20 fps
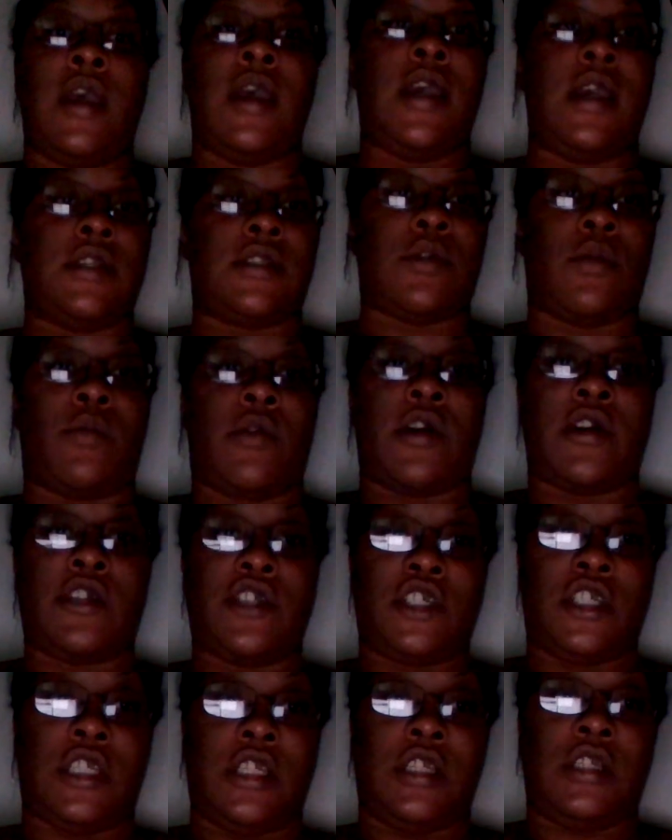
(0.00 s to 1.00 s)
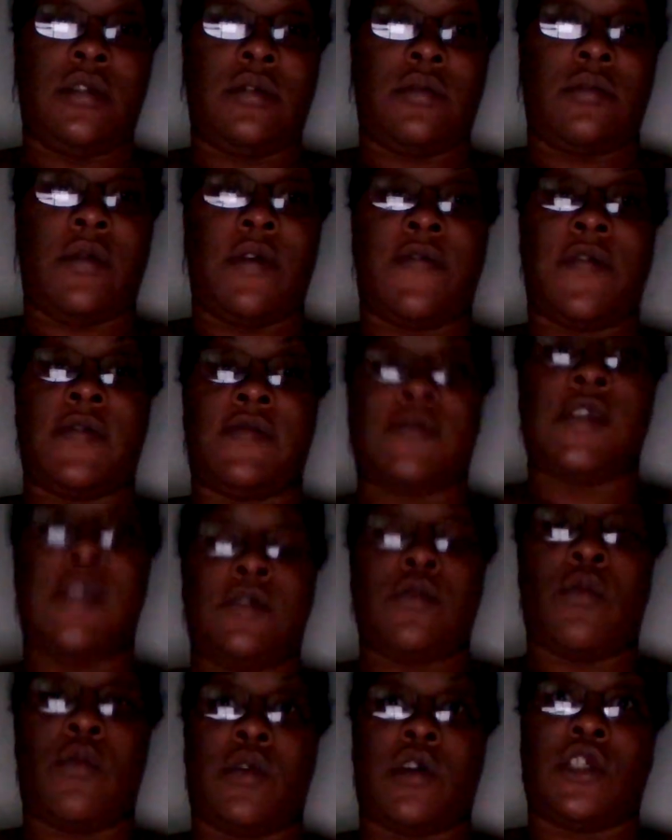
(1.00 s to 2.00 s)
It's a worksheet with 15
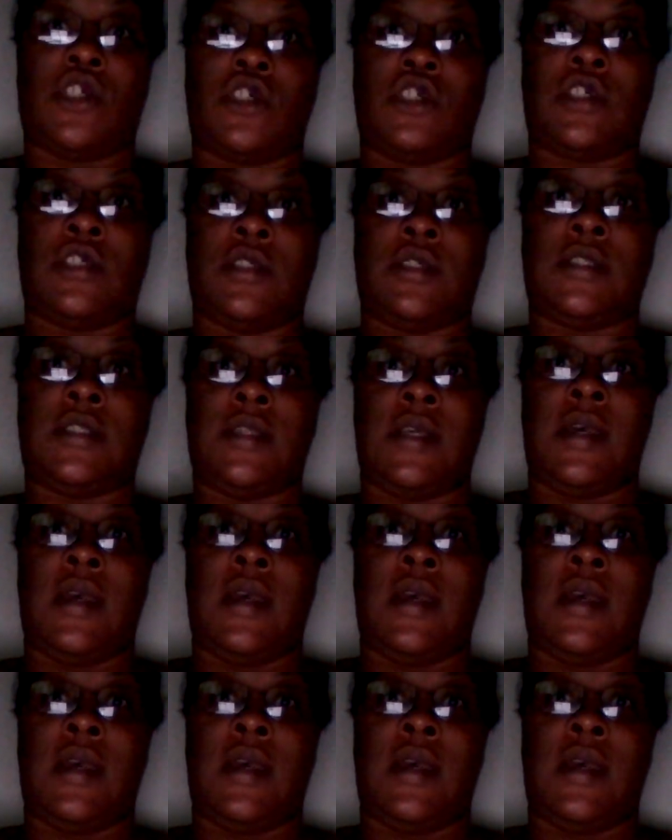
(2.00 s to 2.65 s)
portions,